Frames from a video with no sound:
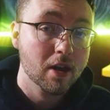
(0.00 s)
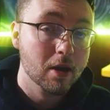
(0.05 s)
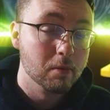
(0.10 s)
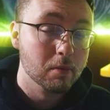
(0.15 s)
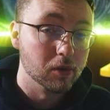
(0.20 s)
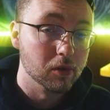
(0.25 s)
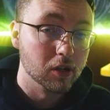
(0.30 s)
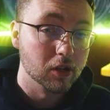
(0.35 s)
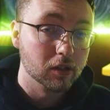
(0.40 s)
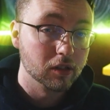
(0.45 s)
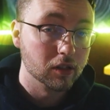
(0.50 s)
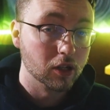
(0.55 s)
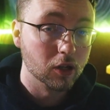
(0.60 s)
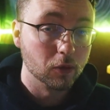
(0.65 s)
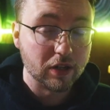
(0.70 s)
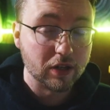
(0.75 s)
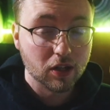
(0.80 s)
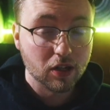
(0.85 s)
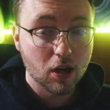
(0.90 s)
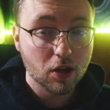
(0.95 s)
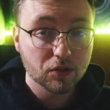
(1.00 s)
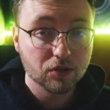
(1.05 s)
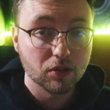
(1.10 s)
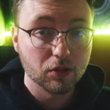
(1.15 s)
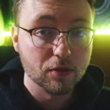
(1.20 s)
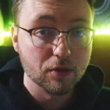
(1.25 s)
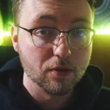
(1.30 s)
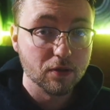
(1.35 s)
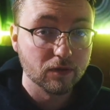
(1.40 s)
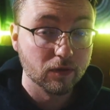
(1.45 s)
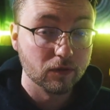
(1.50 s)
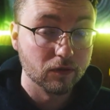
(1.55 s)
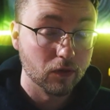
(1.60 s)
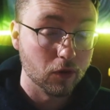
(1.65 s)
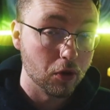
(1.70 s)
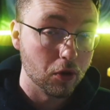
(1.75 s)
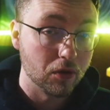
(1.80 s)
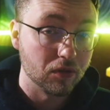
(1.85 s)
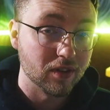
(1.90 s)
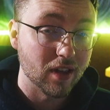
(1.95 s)
but you know, we can also use
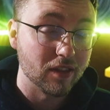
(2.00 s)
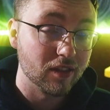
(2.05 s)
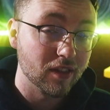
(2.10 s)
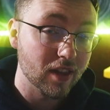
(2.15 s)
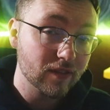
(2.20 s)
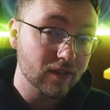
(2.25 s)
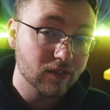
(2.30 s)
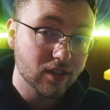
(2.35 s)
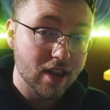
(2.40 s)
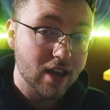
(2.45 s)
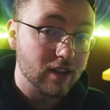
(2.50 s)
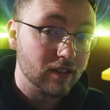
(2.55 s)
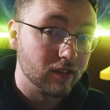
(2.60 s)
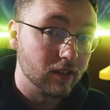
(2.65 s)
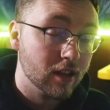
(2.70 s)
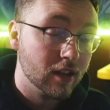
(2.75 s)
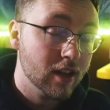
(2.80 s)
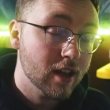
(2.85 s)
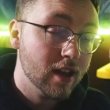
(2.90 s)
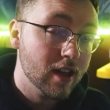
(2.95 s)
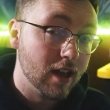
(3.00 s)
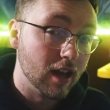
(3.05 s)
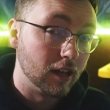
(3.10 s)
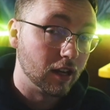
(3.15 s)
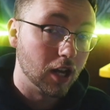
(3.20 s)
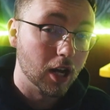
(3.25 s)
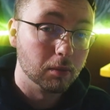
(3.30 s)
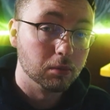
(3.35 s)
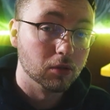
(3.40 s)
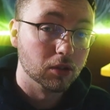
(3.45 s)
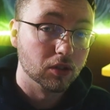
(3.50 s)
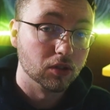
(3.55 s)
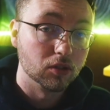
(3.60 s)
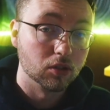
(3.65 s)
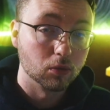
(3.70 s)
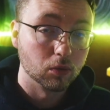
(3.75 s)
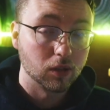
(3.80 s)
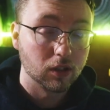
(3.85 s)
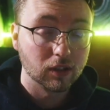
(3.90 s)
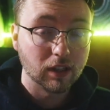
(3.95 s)
photos that they've taken and uploaded
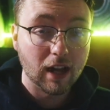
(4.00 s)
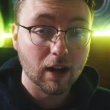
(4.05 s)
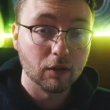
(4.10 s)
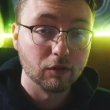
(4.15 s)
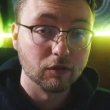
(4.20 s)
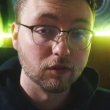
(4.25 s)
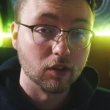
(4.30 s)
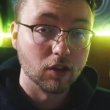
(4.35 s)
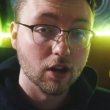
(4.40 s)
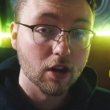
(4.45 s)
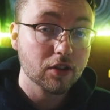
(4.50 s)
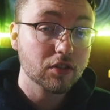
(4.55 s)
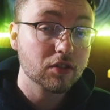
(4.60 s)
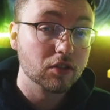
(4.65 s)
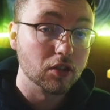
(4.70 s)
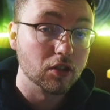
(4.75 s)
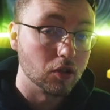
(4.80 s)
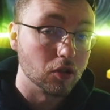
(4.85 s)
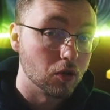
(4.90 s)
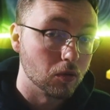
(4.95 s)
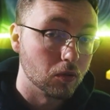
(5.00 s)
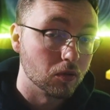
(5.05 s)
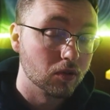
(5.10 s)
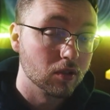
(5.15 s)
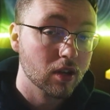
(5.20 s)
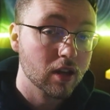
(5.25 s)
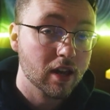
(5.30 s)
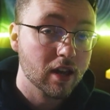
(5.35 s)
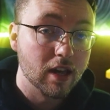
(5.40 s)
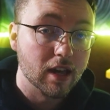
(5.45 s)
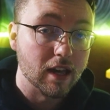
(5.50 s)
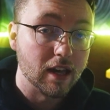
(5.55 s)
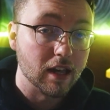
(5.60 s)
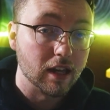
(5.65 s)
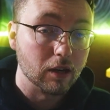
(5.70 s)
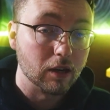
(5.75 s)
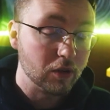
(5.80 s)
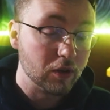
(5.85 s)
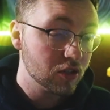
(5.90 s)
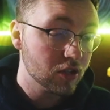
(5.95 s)
to a cloud for us to use.
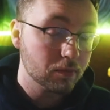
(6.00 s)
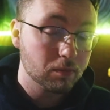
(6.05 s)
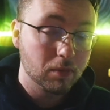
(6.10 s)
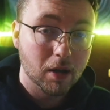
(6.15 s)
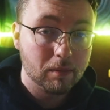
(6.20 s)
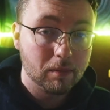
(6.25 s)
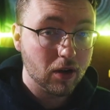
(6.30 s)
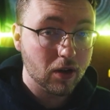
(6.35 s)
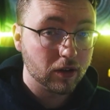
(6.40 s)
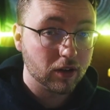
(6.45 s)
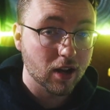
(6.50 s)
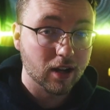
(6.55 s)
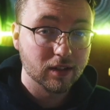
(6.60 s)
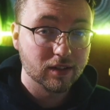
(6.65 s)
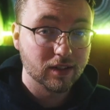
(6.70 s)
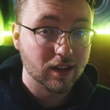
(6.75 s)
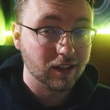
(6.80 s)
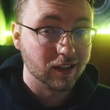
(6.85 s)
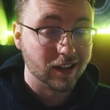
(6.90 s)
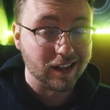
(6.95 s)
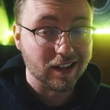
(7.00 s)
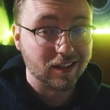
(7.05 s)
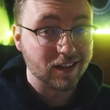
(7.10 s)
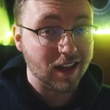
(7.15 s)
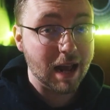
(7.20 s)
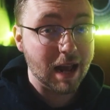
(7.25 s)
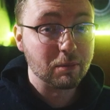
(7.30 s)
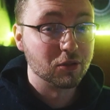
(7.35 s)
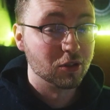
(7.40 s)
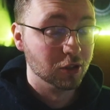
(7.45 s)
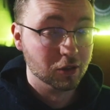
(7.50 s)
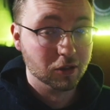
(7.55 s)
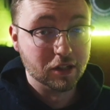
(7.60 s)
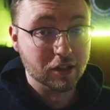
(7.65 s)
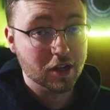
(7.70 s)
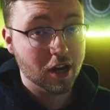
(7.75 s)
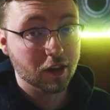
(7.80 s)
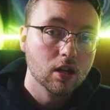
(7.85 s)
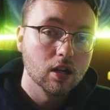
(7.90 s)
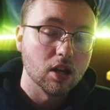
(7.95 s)
And we just pump out content like it's absolutely
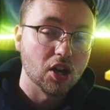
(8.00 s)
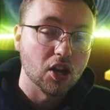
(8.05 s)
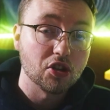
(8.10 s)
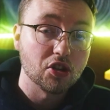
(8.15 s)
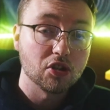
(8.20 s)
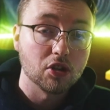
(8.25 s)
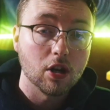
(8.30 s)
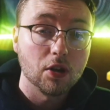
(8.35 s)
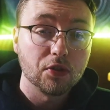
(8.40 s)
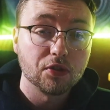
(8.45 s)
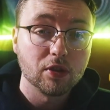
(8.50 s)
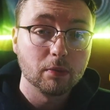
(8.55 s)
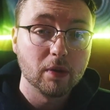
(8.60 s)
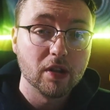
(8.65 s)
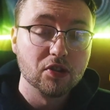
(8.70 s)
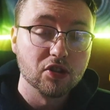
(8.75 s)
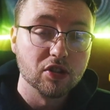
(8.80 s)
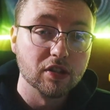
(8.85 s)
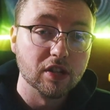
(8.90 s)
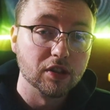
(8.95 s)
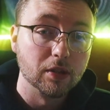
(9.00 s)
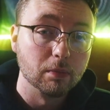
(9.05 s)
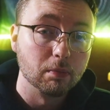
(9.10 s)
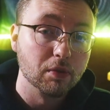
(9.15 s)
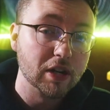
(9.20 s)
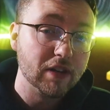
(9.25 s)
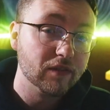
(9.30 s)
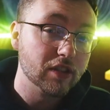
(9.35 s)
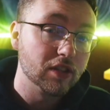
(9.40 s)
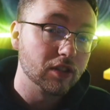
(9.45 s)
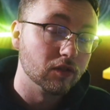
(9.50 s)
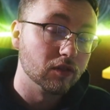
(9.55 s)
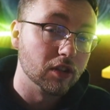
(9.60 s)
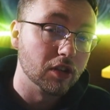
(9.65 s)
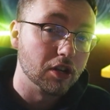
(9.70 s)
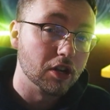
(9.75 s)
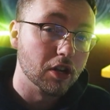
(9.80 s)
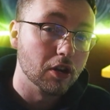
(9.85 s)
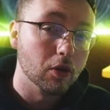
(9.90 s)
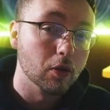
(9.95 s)
nothing. I should also mention, in the previous
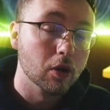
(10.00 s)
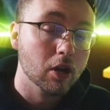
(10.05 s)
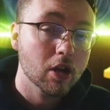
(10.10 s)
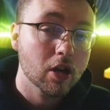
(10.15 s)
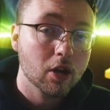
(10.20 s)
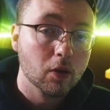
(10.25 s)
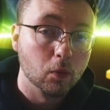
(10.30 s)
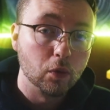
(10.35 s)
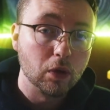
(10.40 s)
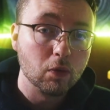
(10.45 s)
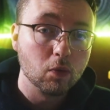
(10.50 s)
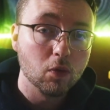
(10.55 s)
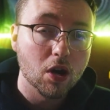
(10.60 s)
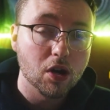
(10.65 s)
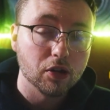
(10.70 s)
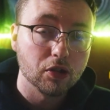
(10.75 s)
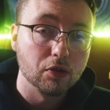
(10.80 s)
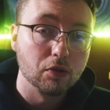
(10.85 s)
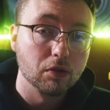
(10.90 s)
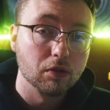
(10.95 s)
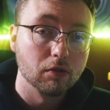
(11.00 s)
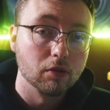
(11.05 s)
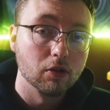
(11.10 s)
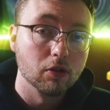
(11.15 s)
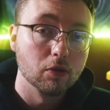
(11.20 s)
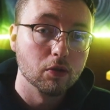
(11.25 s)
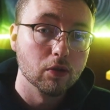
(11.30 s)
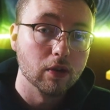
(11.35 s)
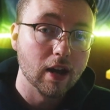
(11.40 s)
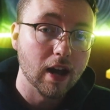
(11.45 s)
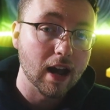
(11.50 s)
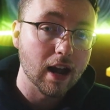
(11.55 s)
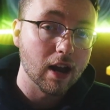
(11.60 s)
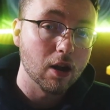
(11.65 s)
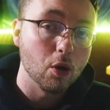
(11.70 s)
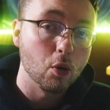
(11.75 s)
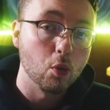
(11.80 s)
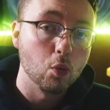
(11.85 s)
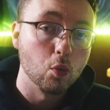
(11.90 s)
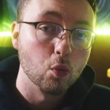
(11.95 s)
video, we walk you through
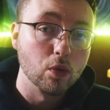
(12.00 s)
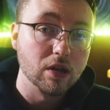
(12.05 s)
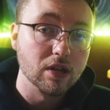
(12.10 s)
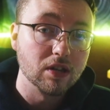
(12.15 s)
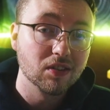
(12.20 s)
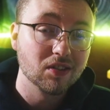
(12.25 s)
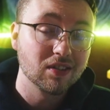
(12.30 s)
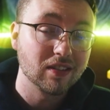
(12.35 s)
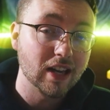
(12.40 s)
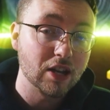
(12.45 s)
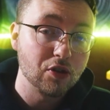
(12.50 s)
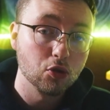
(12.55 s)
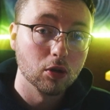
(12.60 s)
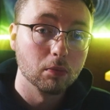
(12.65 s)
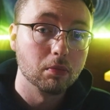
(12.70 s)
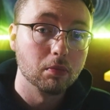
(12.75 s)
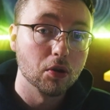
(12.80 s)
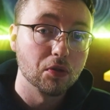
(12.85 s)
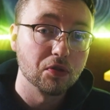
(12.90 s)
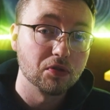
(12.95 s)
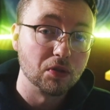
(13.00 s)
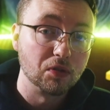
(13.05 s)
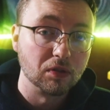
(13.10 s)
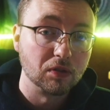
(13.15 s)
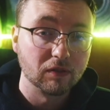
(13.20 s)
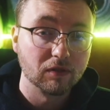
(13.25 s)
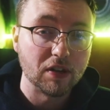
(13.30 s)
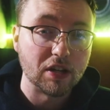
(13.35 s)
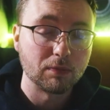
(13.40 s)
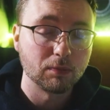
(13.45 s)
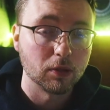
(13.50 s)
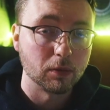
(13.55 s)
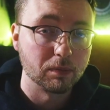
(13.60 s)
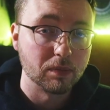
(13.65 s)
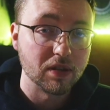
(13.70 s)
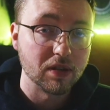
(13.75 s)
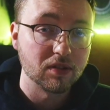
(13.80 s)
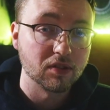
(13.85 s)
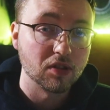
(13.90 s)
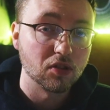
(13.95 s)
how we schedule posts using Facebook
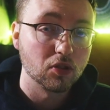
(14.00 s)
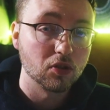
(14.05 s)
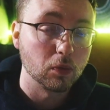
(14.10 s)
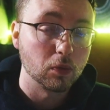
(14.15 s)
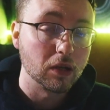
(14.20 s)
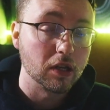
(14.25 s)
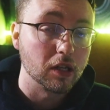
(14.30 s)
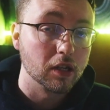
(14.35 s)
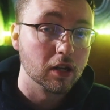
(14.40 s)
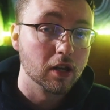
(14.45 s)
Business Suite,